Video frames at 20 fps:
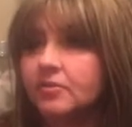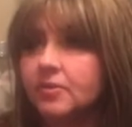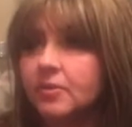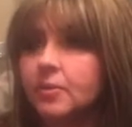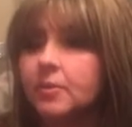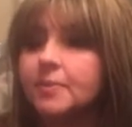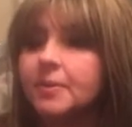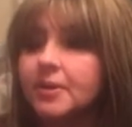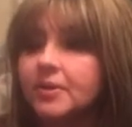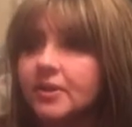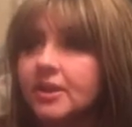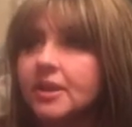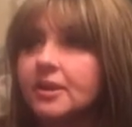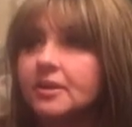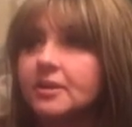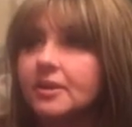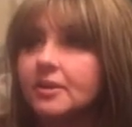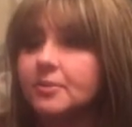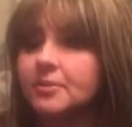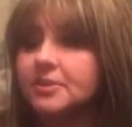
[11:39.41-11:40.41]
Well, Marianne
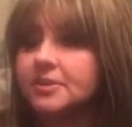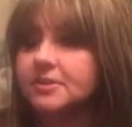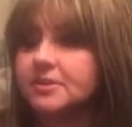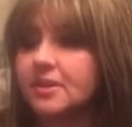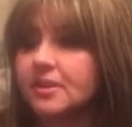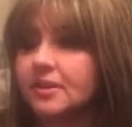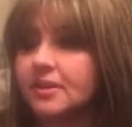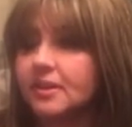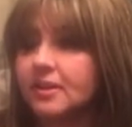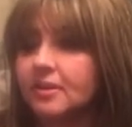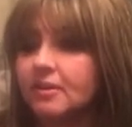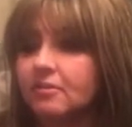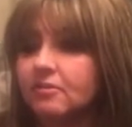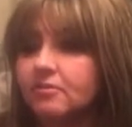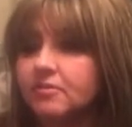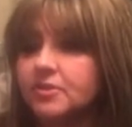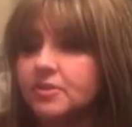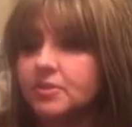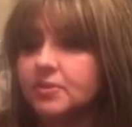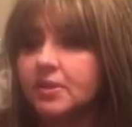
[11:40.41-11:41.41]
and I were thinking
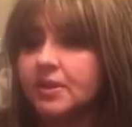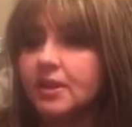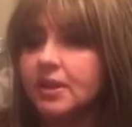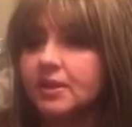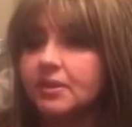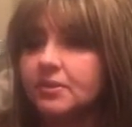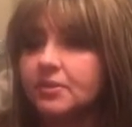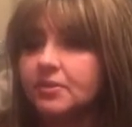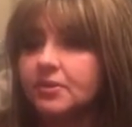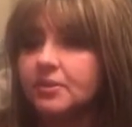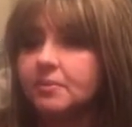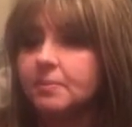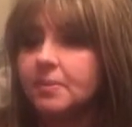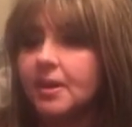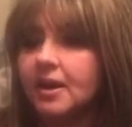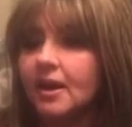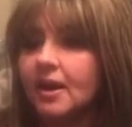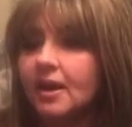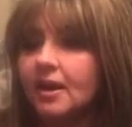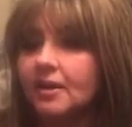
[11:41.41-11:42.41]
of doing a loaded
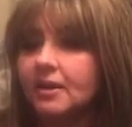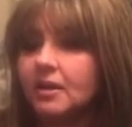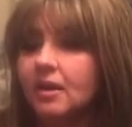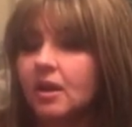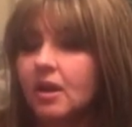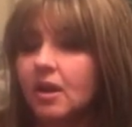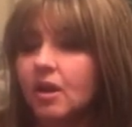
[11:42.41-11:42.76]
bag